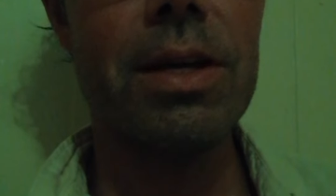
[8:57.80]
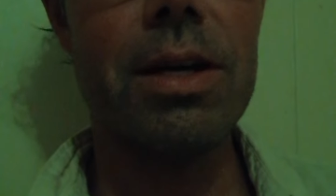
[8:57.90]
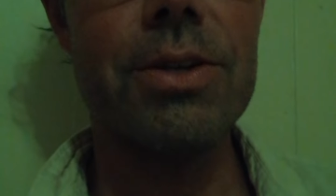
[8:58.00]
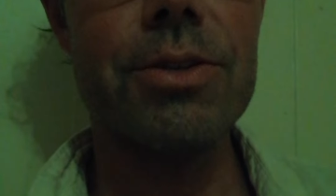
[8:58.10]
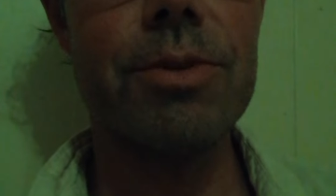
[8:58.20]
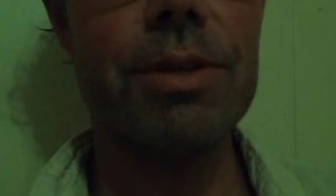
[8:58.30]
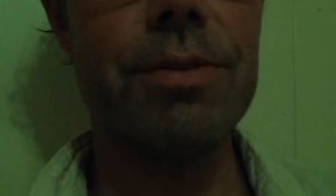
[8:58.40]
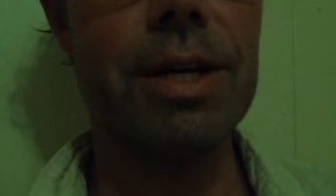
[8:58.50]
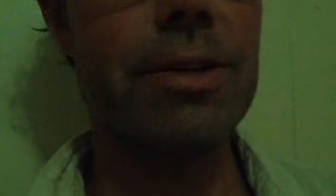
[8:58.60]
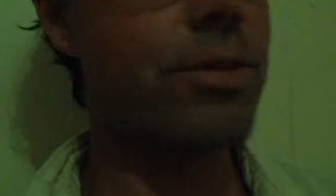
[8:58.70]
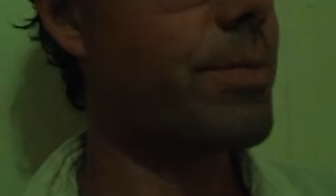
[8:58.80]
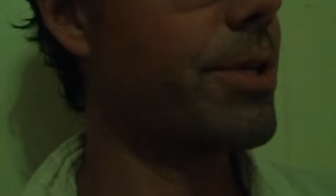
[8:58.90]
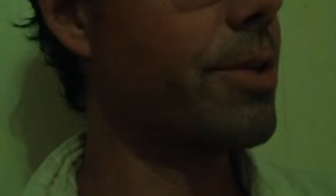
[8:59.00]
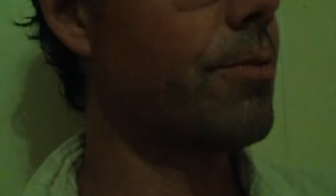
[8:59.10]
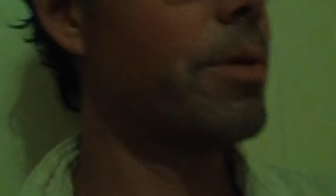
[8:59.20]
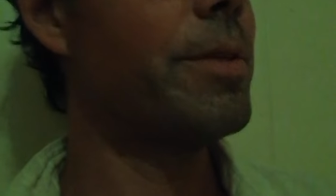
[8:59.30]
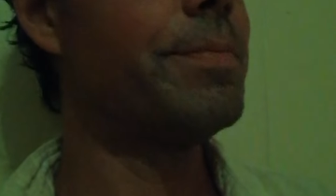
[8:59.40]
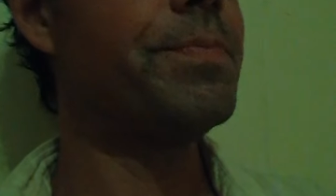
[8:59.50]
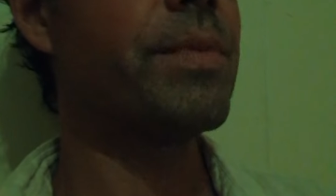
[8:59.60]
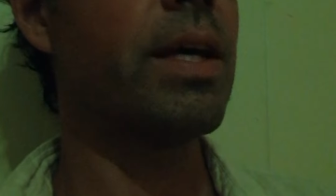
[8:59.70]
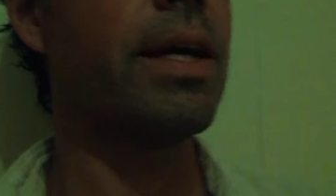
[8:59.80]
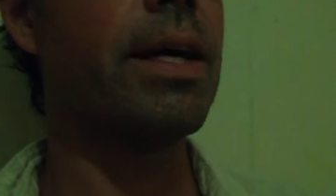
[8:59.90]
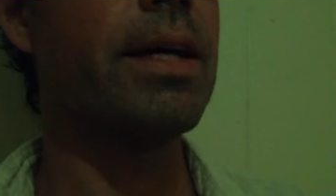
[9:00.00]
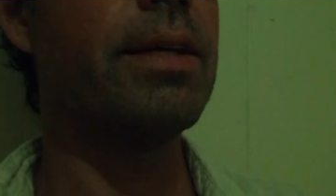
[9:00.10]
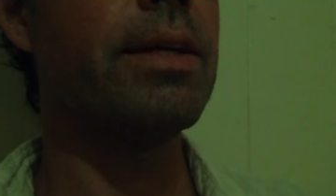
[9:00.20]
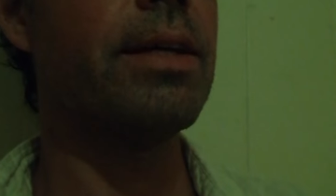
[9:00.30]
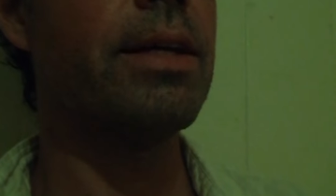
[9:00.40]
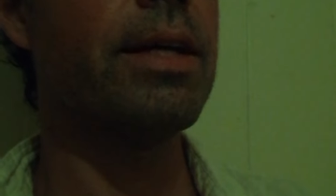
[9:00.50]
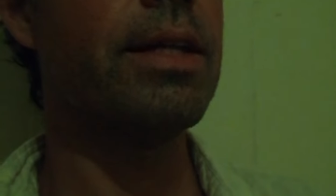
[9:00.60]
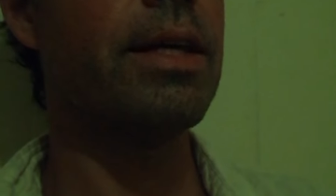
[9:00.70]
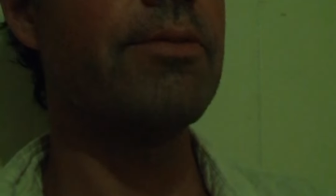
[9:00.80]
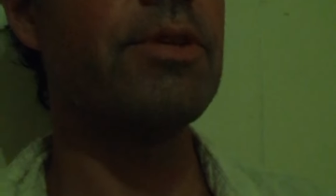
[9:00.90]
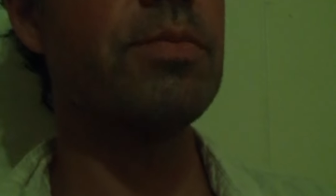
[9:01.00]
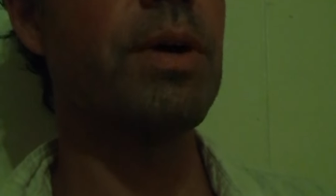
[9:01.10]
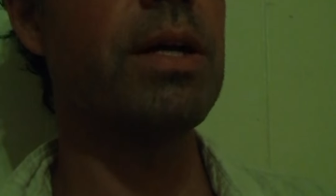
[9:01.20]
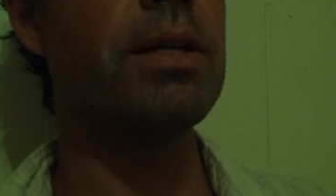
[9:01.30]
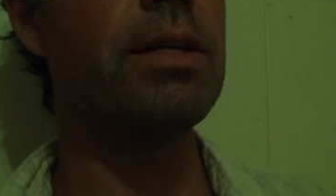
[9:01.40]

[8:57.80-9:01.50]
Also, what the fuck? There's a million other women. And then I responded